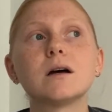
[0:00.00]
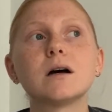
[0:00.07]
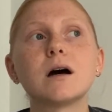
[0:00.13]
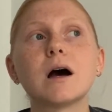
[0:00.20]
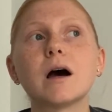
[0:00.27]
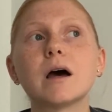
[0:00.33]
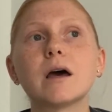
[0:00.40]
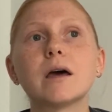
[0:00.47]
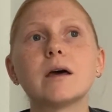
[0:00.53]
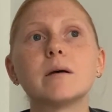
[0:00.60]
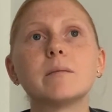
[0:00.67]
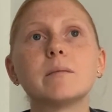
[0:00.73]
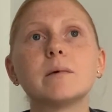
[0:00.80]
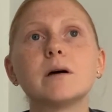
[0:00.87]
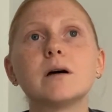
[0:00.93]

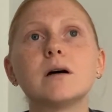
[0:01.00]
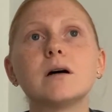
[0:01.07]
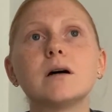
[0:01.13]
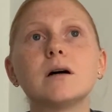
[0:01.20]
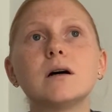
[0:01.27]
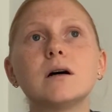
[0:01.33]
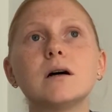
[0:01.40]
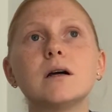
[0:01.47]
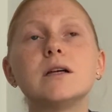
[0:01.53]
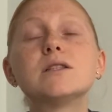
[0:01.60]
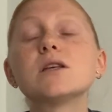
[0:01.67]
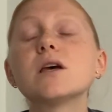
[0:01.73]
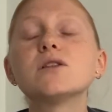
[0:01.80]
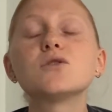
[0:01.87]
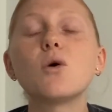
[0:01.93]
I'm
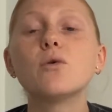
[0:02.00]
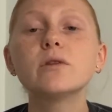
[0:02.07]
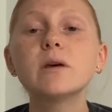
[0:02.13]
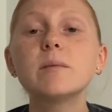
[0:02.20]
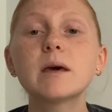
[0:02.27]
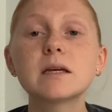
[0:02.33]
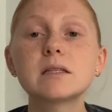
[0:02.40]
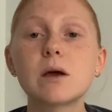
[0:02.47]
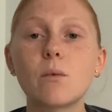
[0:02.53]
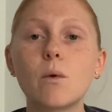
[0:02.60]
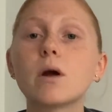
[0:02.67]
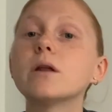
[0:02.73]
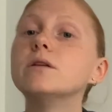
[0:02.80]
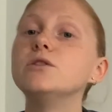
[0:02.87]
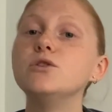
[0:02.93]
it's it's only because I
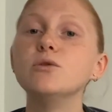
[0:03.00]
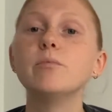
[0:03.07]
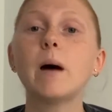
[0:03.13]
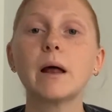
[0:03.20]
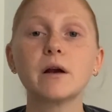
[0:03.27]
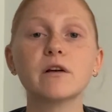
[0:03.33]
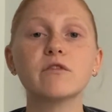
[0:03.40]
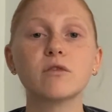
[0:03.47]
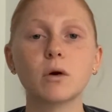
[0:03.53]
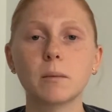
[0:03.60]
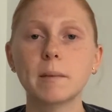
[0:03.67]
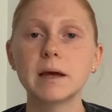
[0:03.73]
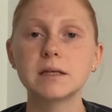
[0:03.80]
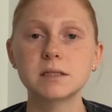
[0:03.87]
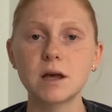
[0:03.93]
want to do better for
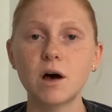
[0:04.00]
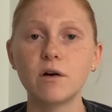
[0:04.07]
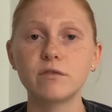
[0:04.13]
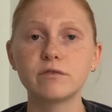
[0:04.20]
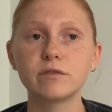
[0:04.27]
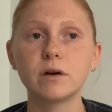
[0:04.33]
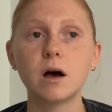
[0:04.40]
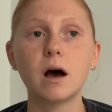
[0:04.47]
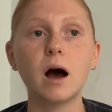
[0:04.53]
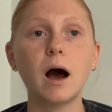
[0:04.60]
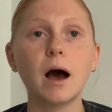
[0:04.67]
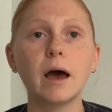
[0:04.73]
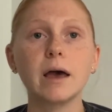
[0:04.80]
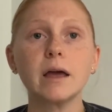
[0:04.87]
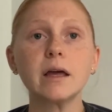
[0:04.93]
myself.
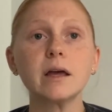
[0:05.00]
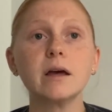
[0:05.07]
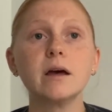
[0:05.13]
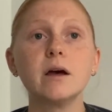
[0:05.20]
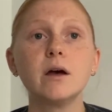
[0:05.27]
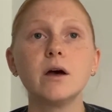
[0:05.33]
I